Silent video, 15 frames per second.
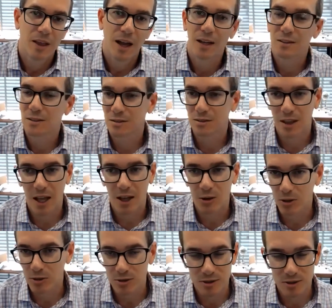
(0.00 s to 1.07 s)

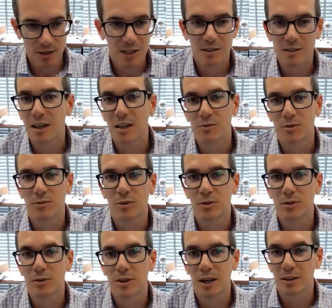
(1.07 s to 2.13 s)
That you'll stay safe if
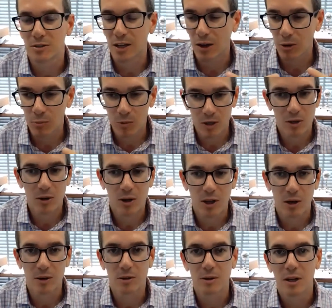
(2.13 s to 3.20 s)
you do that. Tell them what you
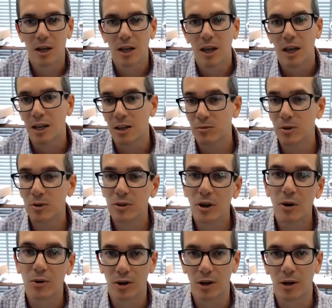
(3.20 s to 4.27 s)
know, and if you
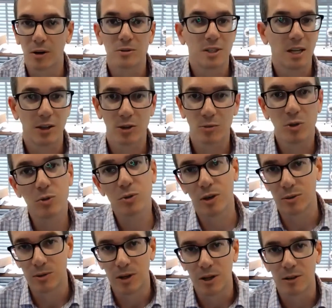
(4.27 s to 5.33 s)
don't know, tell them you
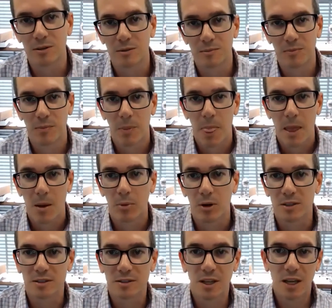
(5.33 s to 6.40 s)
don't know.
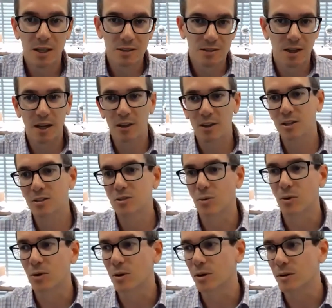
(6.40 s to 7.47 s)
But staying silent
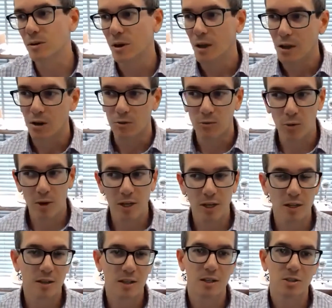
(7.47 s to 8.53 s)
or
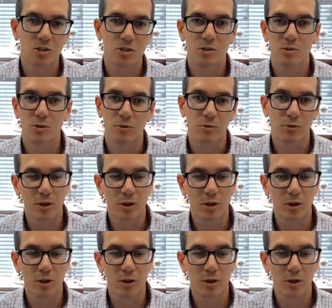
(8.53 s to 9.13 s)
avoiding the issue or